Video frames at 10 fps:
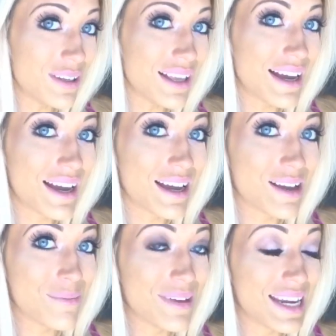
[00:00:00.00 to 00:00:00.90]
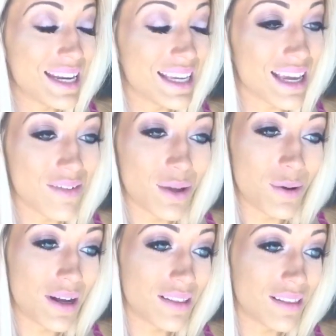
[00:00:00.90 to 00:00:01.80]
and gave you
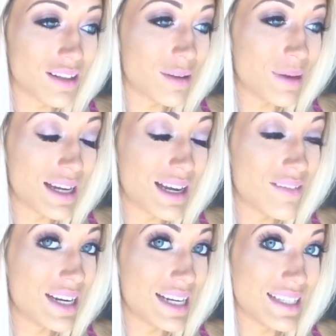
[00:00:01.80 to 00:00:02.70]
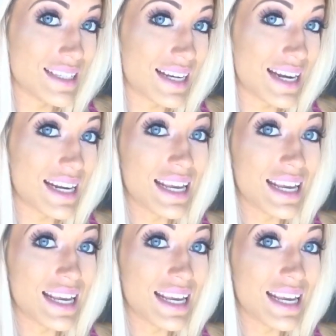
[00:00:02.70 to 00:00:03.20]
a little bit of an insight